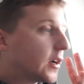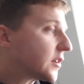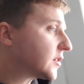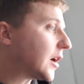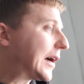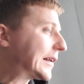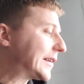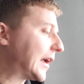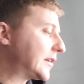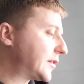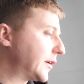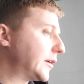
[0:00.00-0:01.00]
we are starting
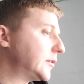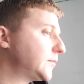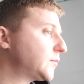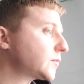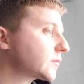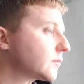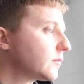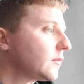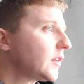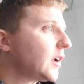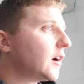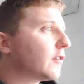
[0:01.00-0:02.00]
day 2.
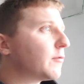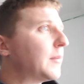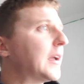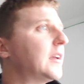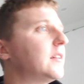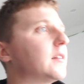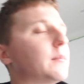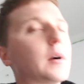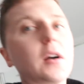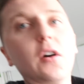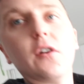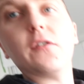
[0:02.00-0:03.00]
I've made
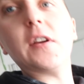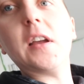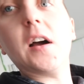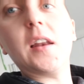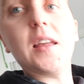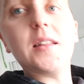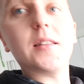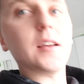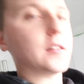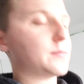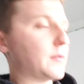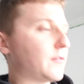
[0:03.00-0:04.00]
my coffee. I need
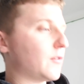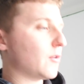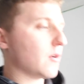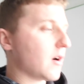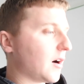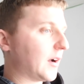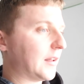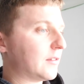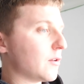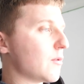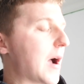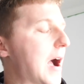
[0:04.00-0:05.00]
this before I
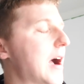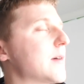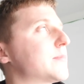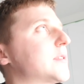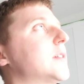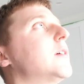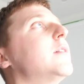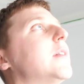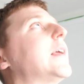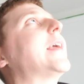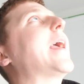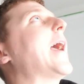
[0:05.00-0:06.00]
do
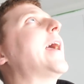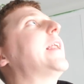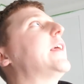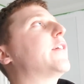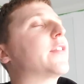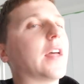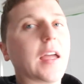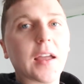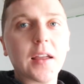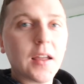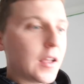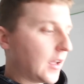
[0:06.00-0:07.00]
absolutely
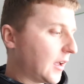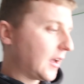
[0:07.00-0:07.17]
anything.